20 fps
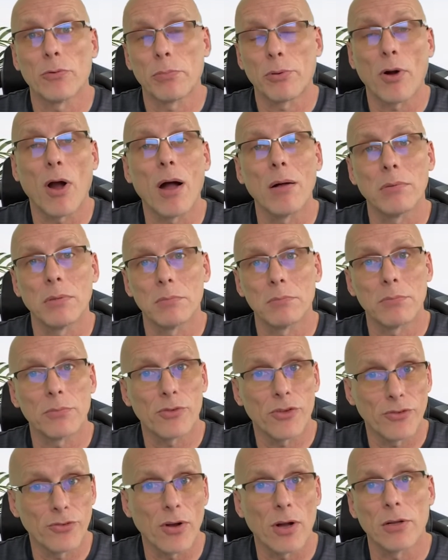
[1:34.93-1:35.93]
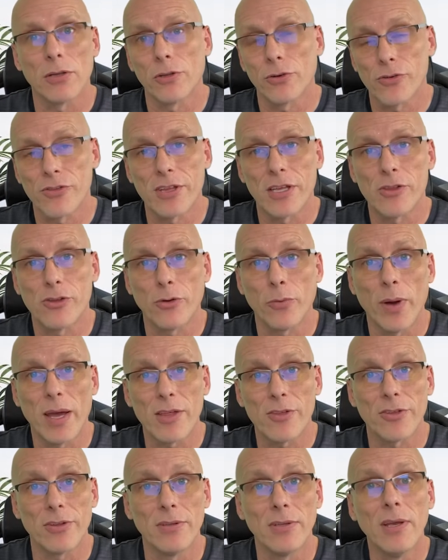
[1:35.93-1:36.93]
problem, struggle, or
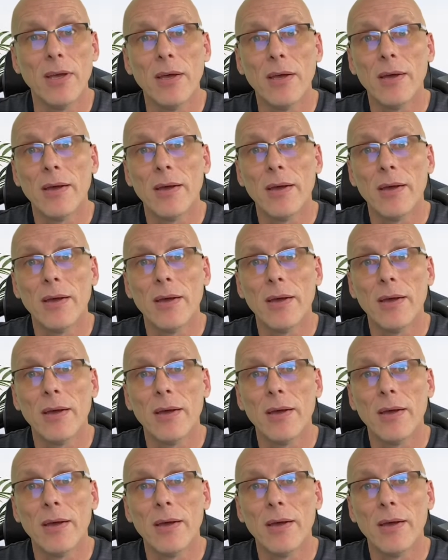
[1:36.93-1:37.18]
situation